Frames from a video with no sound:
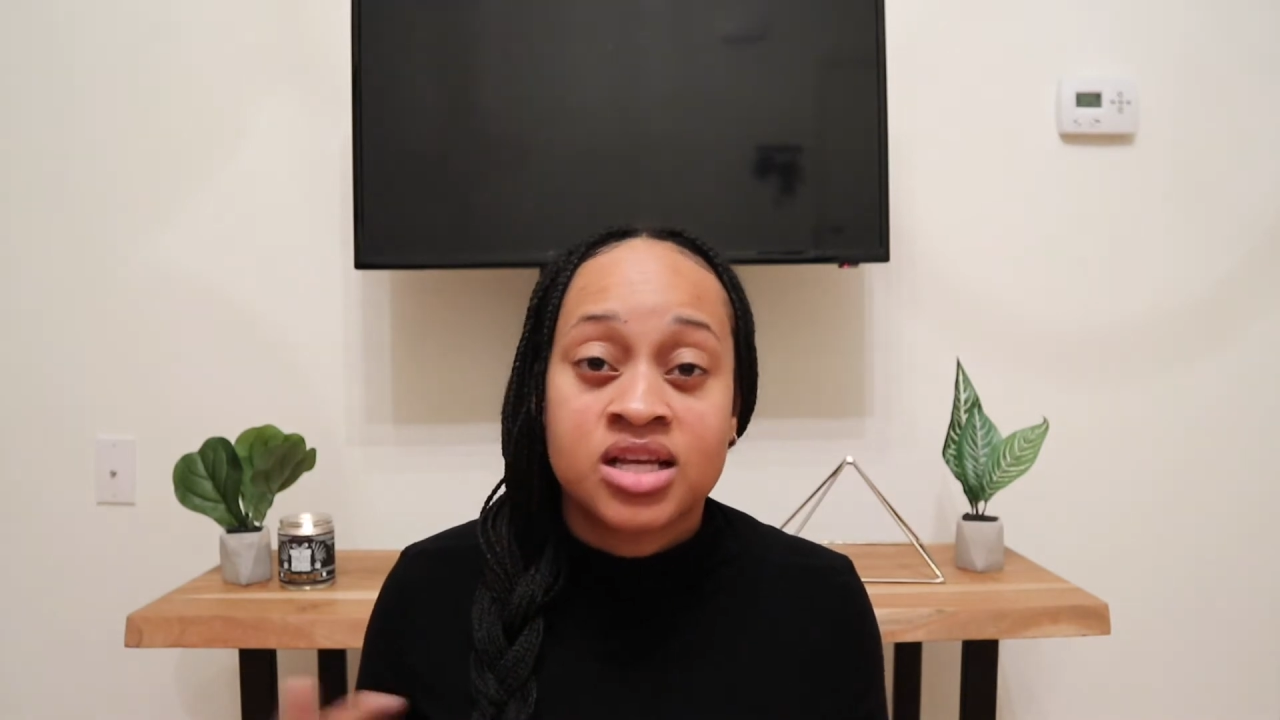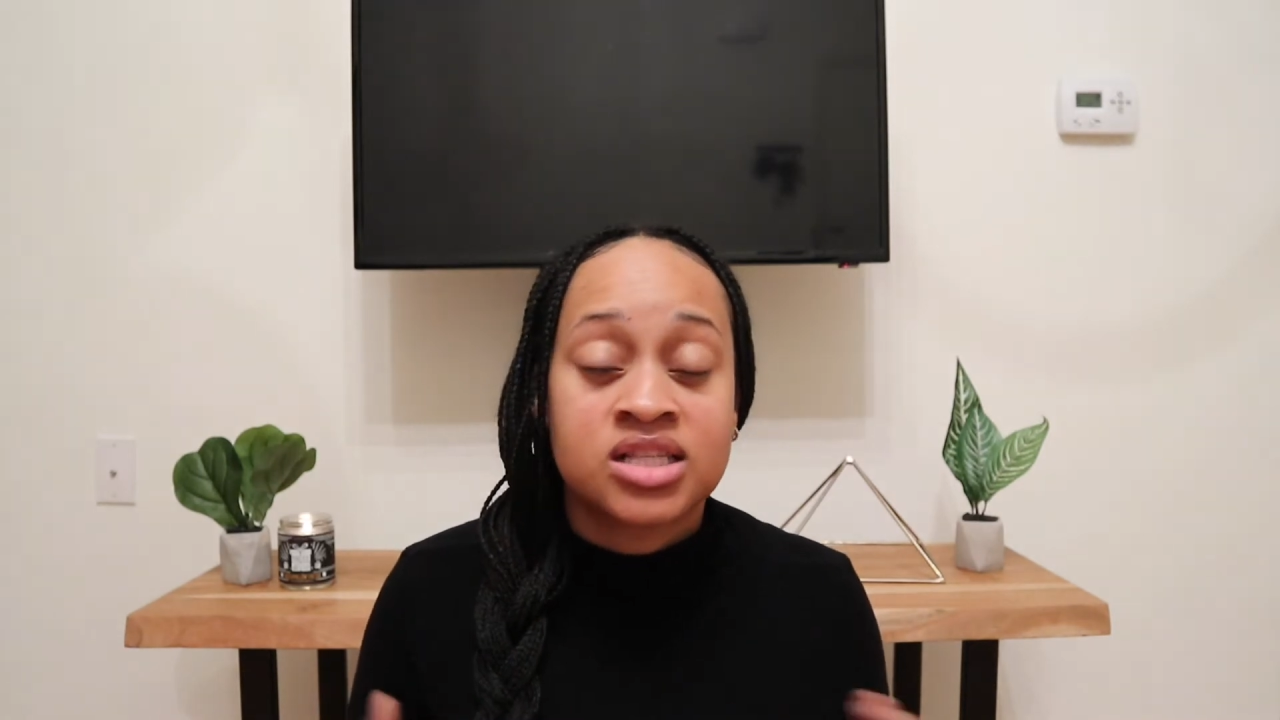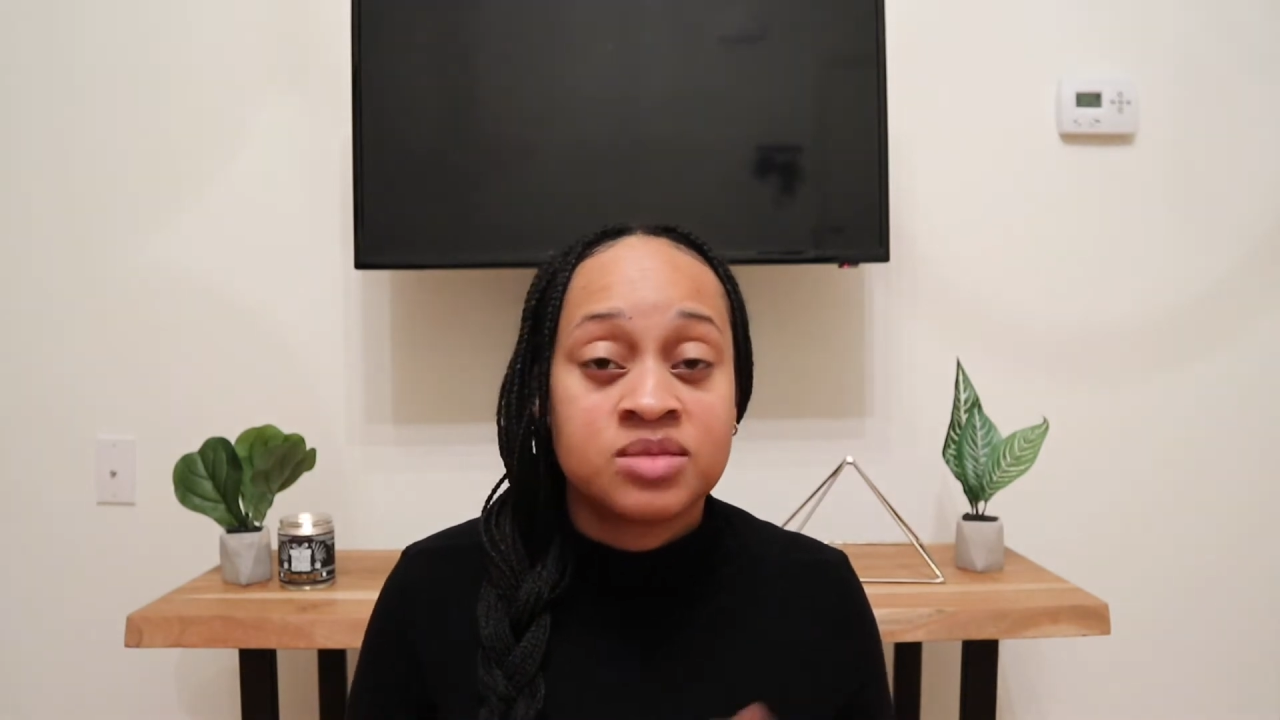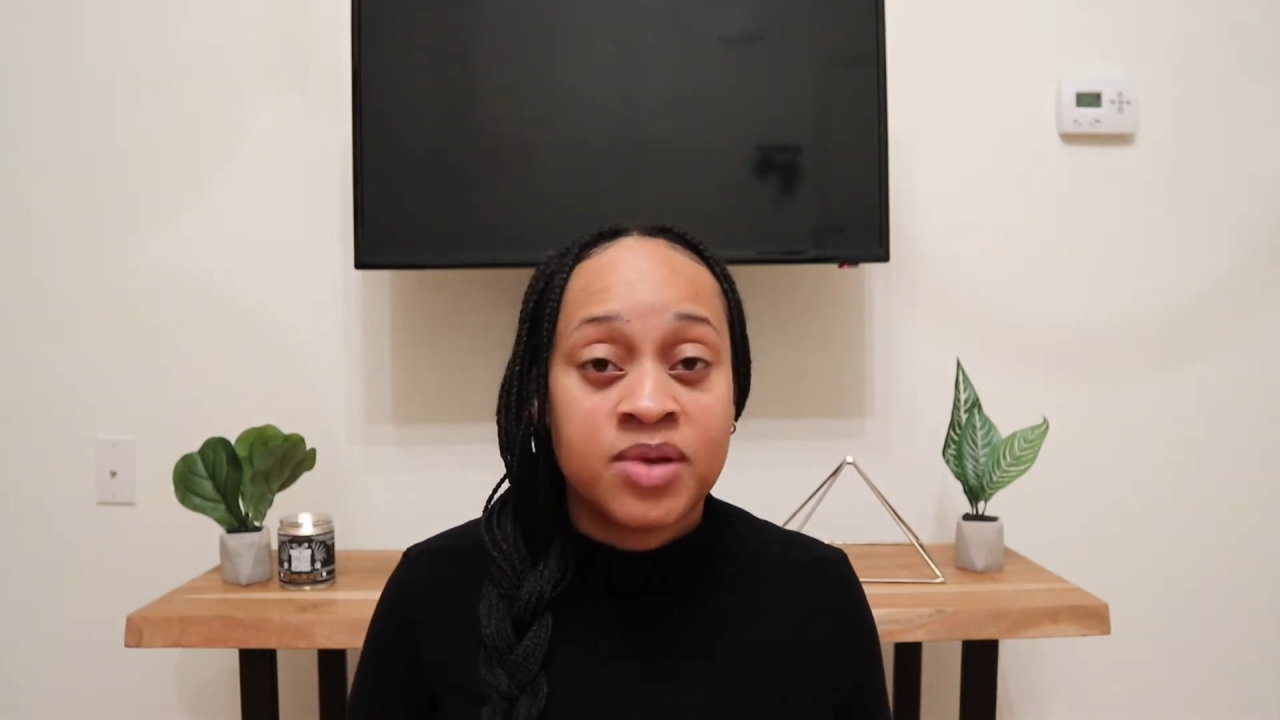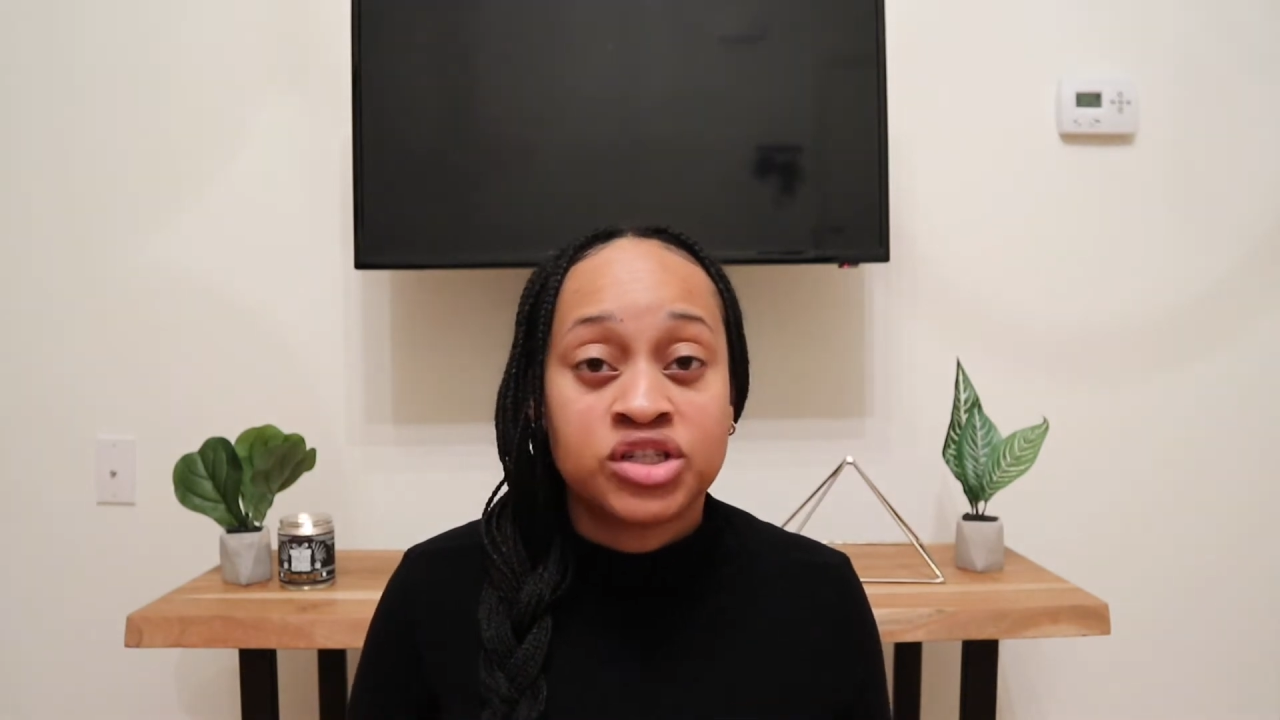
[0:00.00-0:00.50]

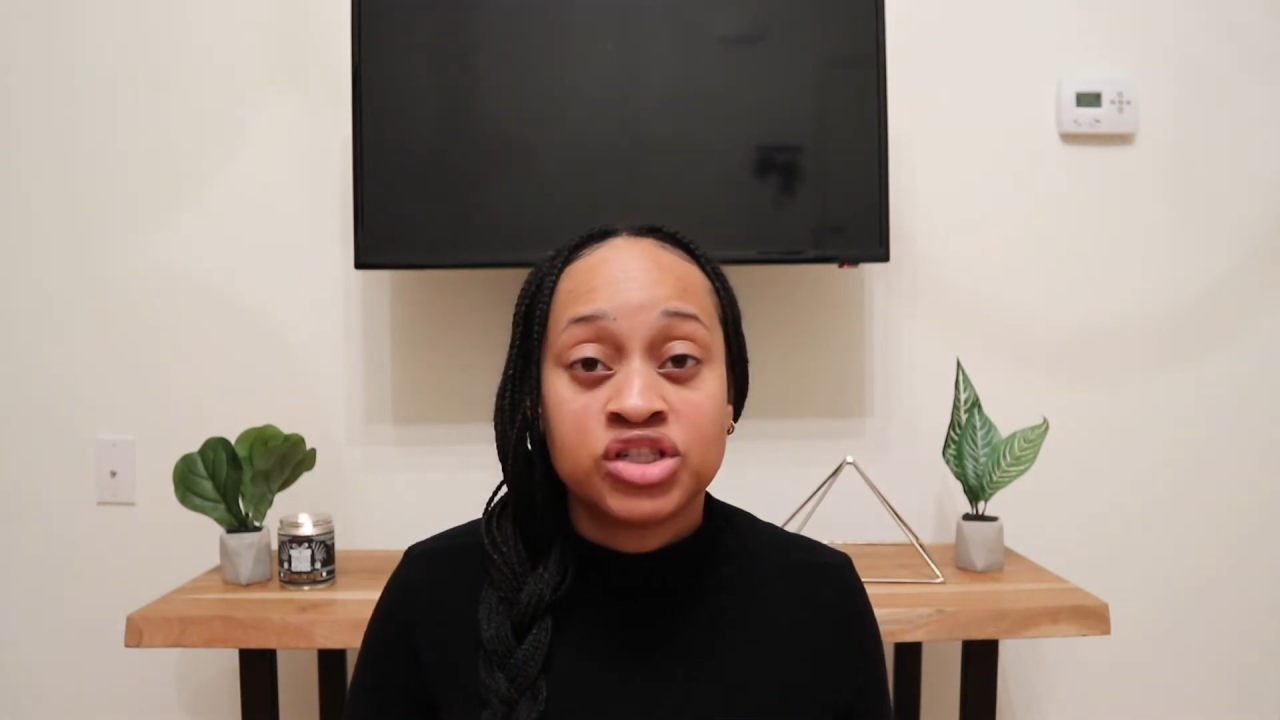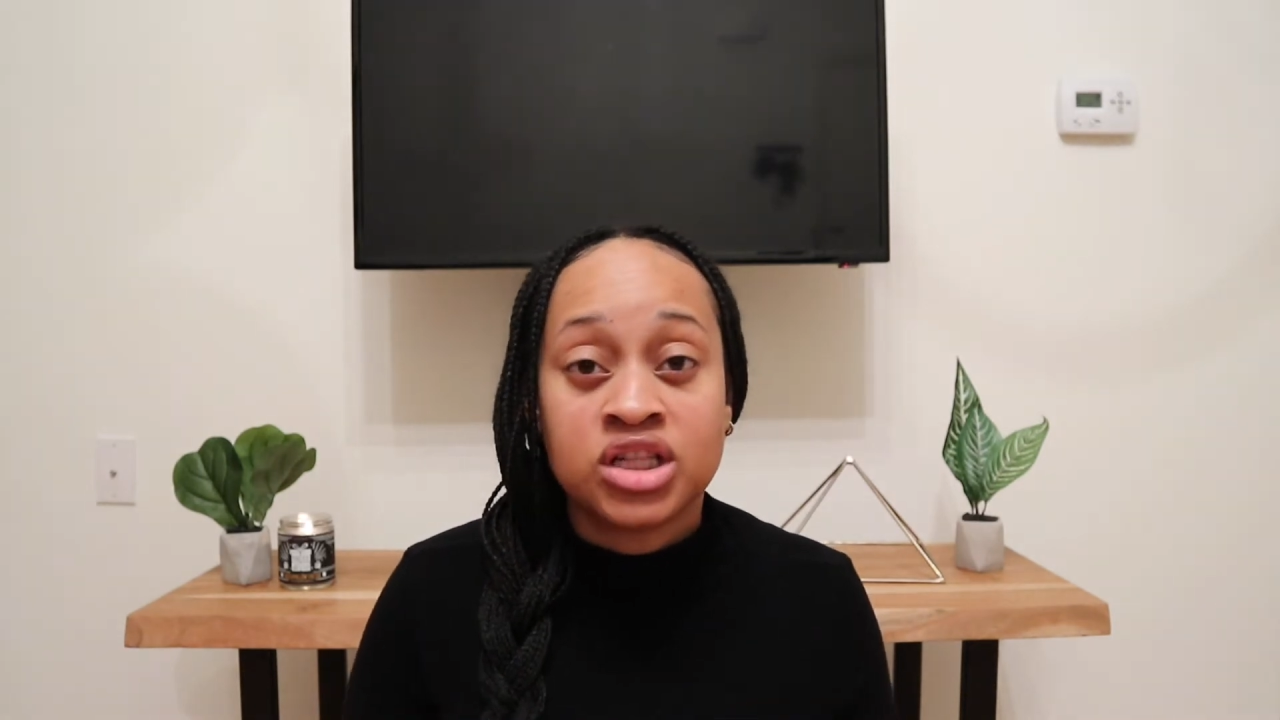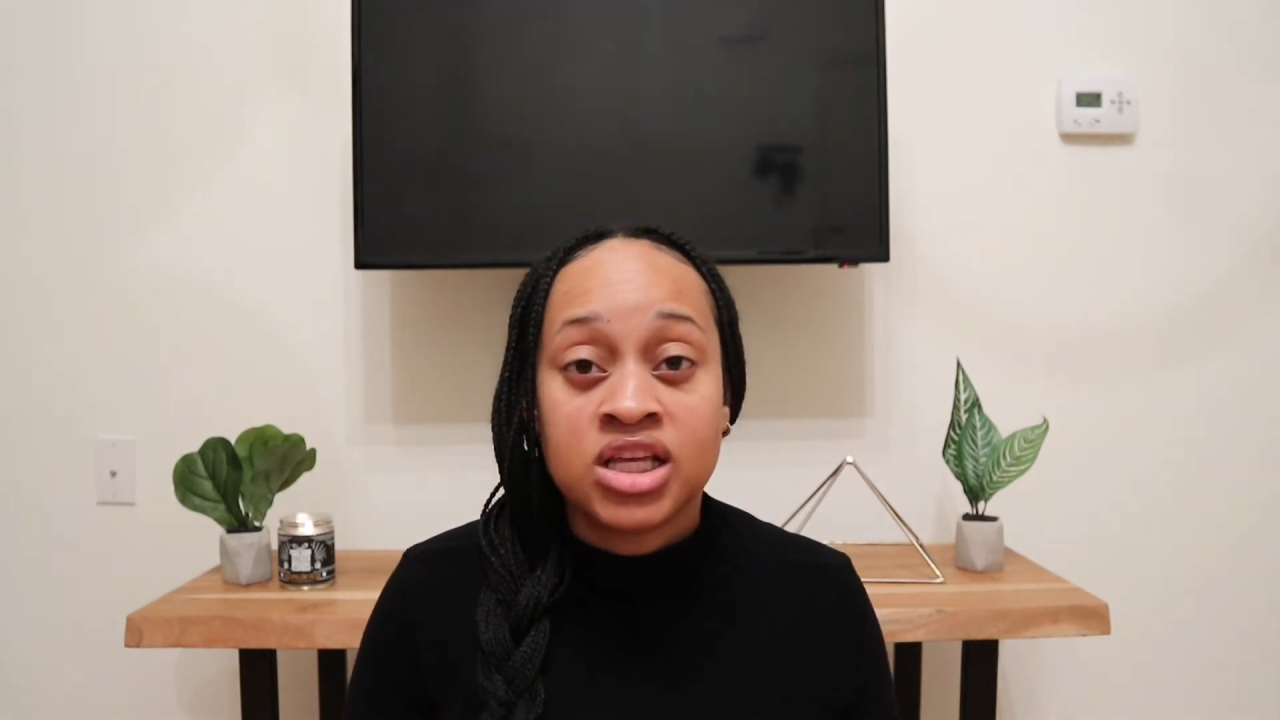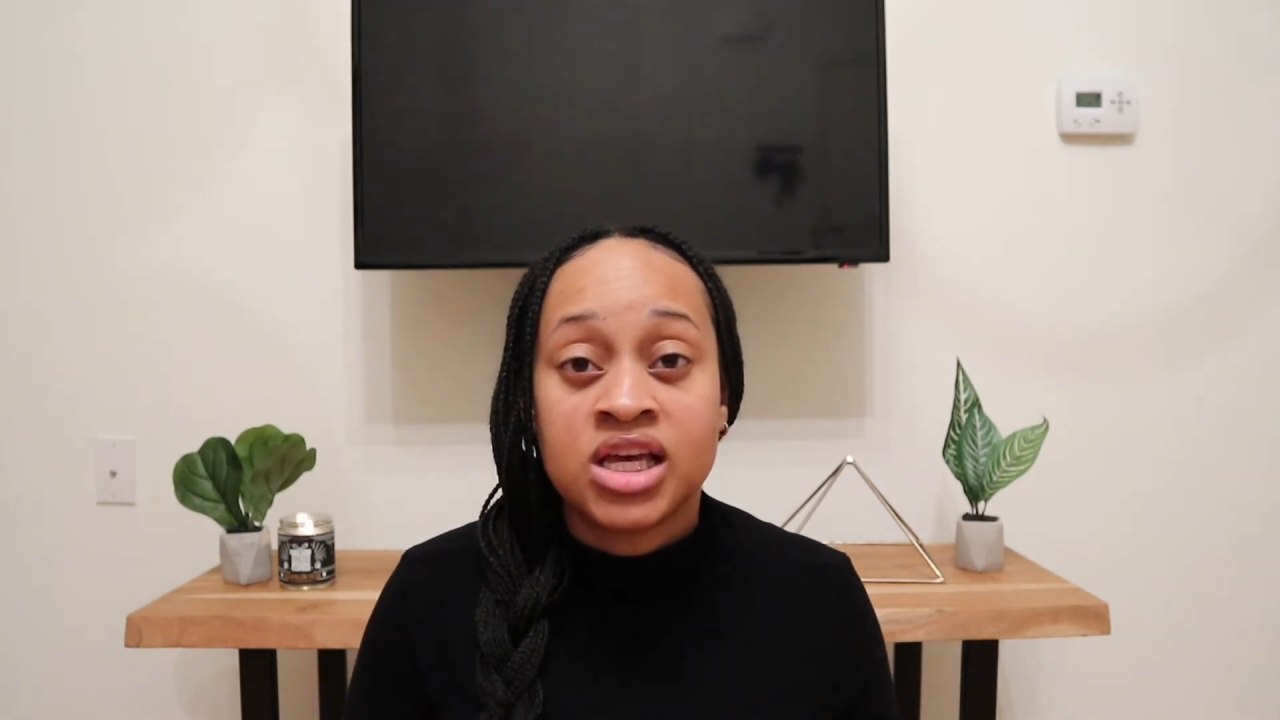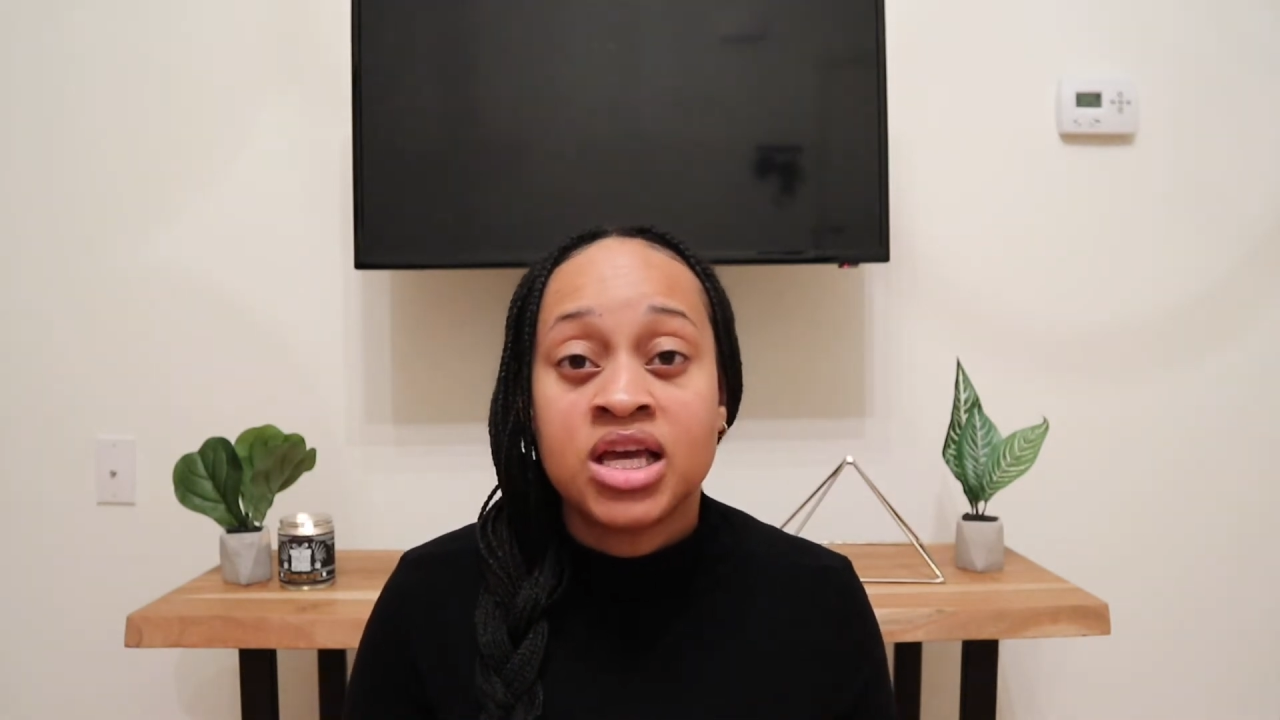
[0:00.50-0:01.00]

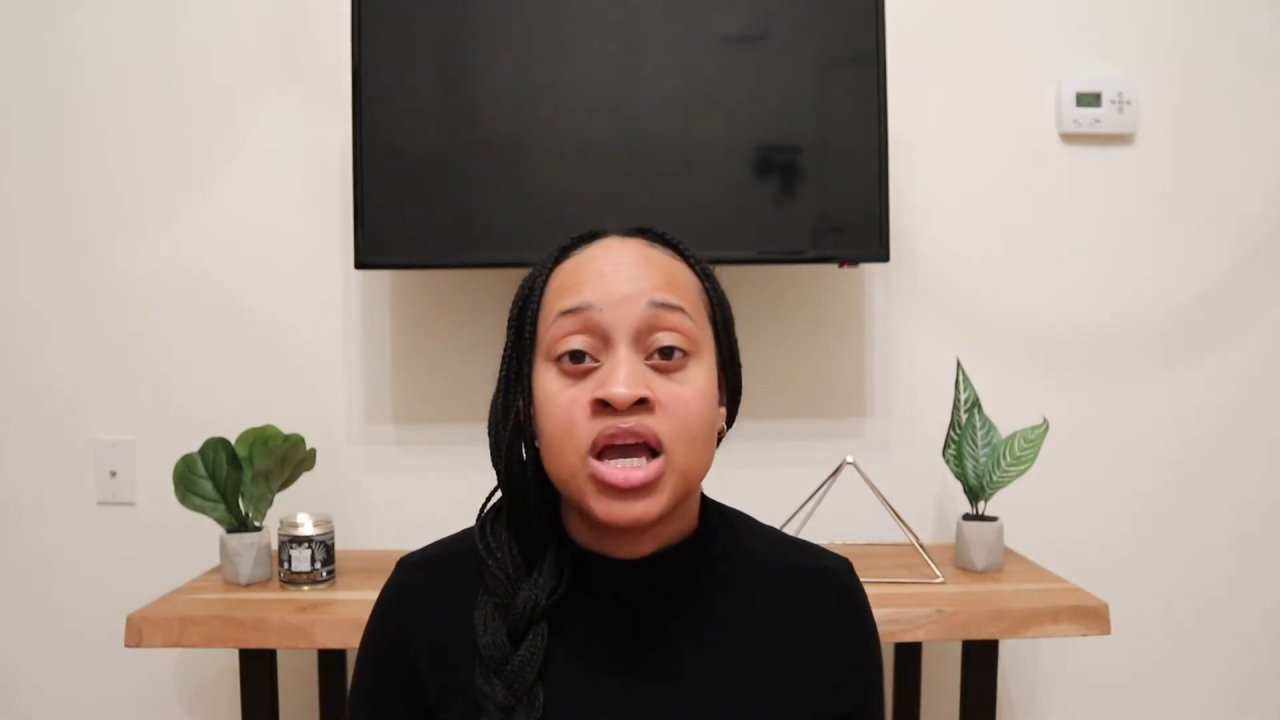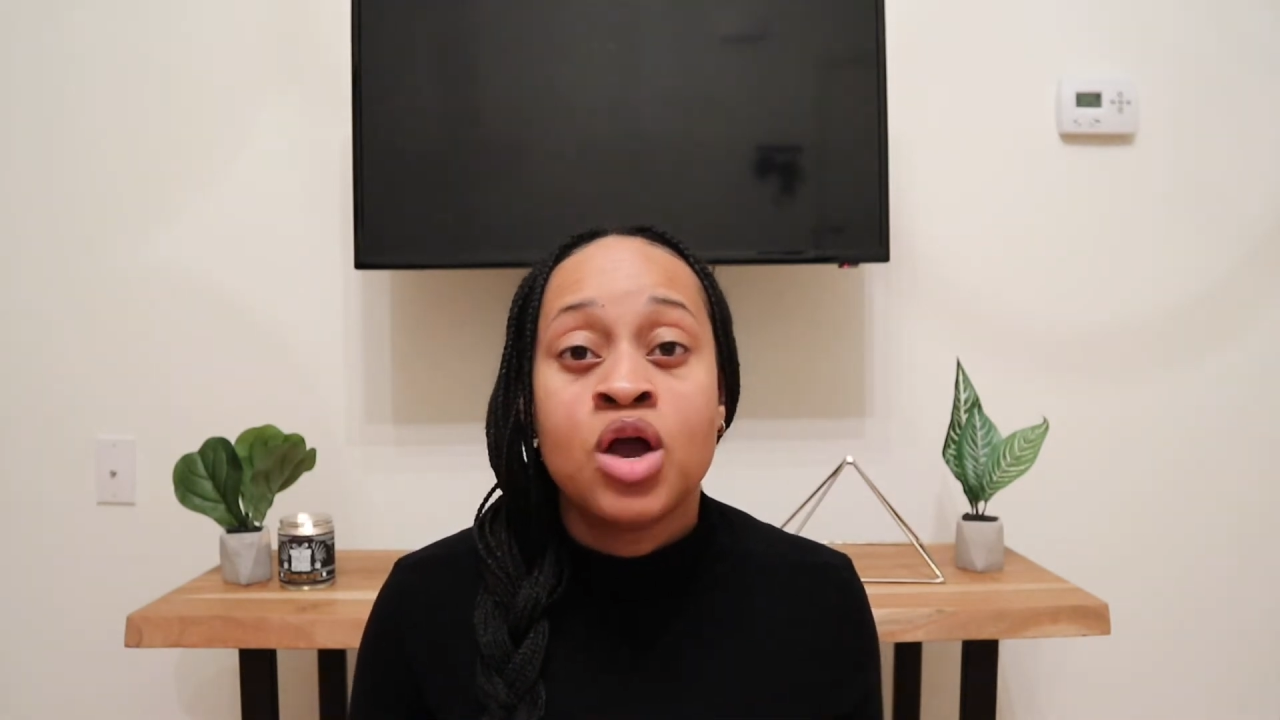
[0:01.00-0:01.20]
especially